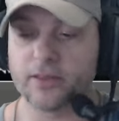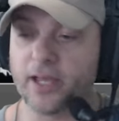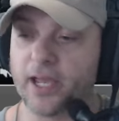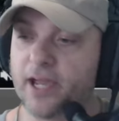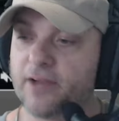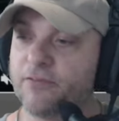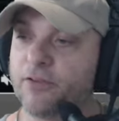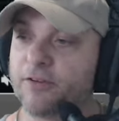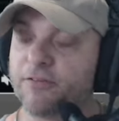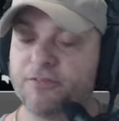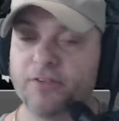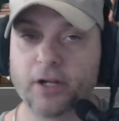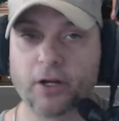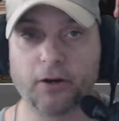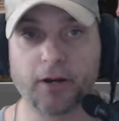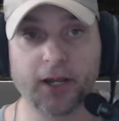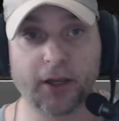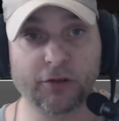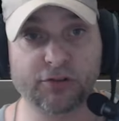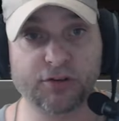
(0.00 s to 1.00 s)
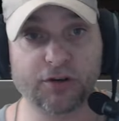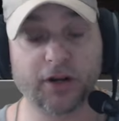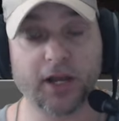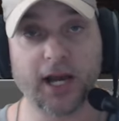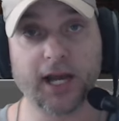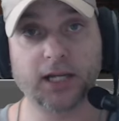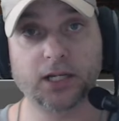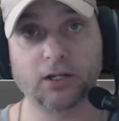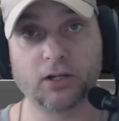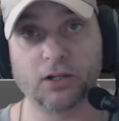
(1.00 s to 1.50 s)
have their fingernails or
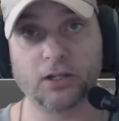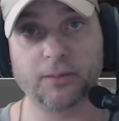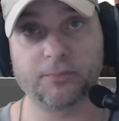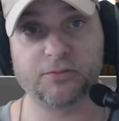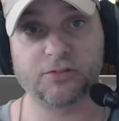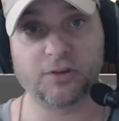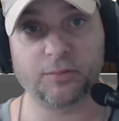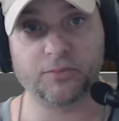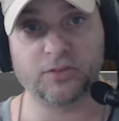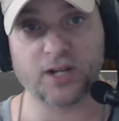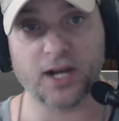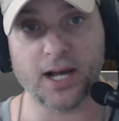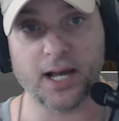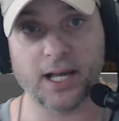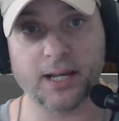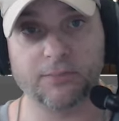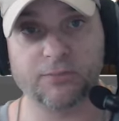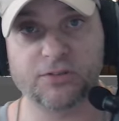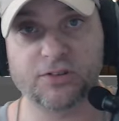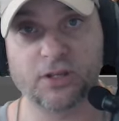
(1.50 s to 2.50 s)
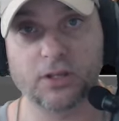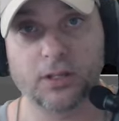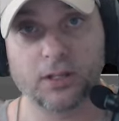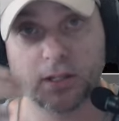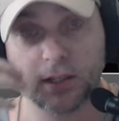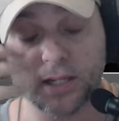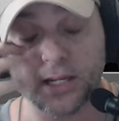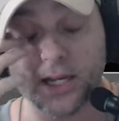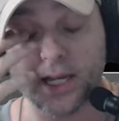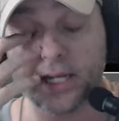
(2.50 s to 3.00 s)
not clipped sometimes,
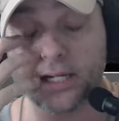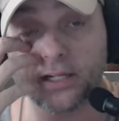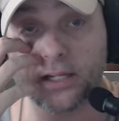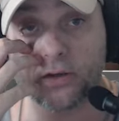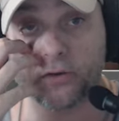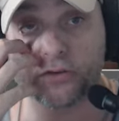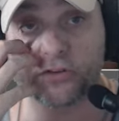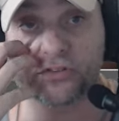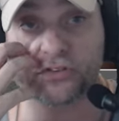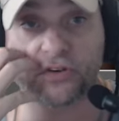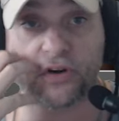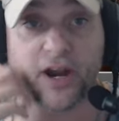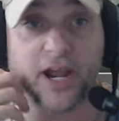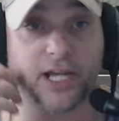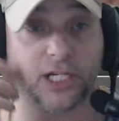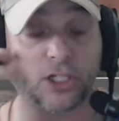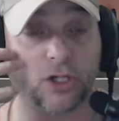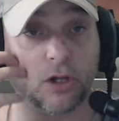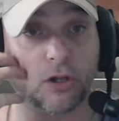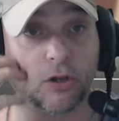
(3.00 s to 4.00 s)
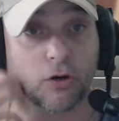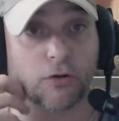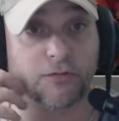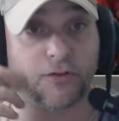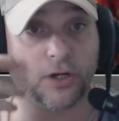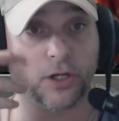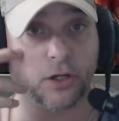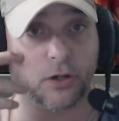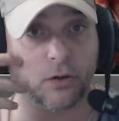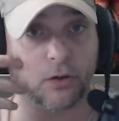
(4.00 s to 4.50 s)
and they'll scratch all
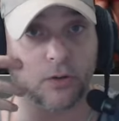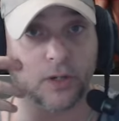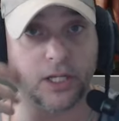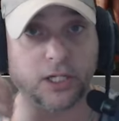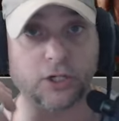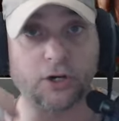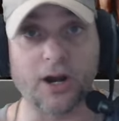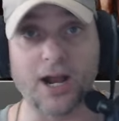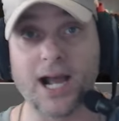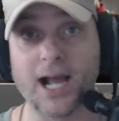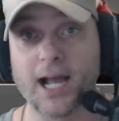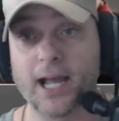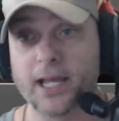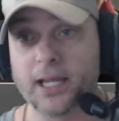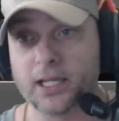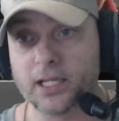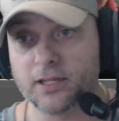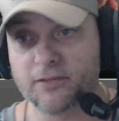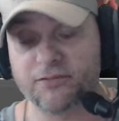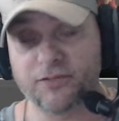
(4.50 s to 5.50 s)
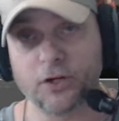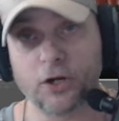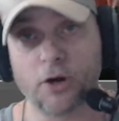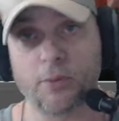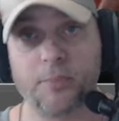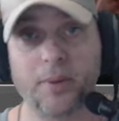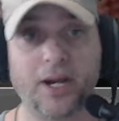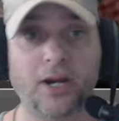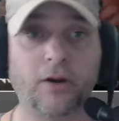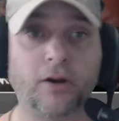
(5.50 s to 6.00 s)
over you and your eye. If you're a
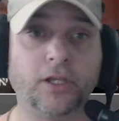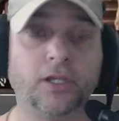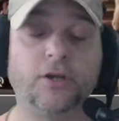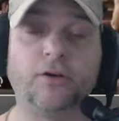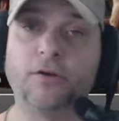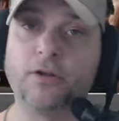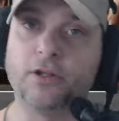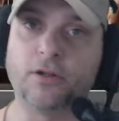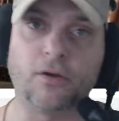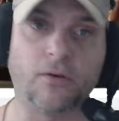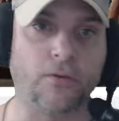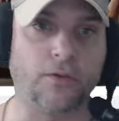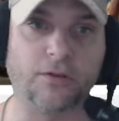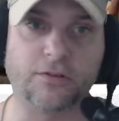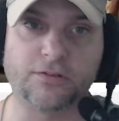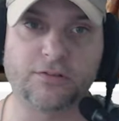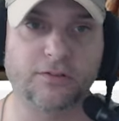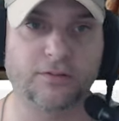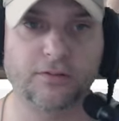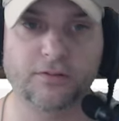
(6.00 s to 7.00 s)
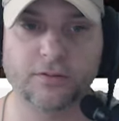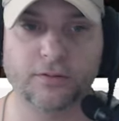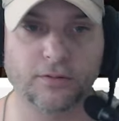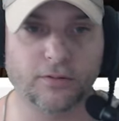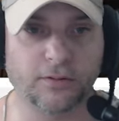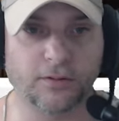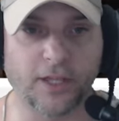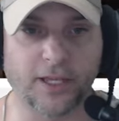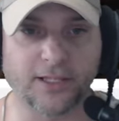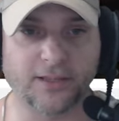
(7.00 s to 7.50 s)
parent, you already know this.
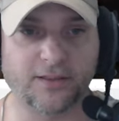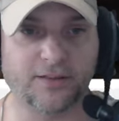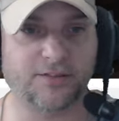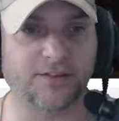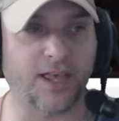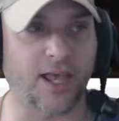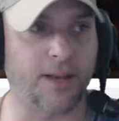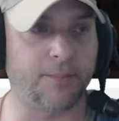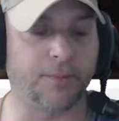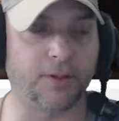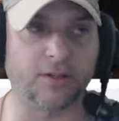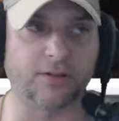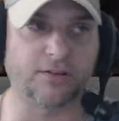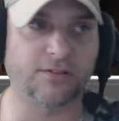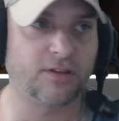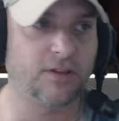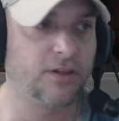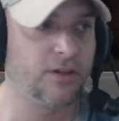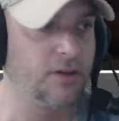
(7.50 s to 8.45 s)
Like, this happens.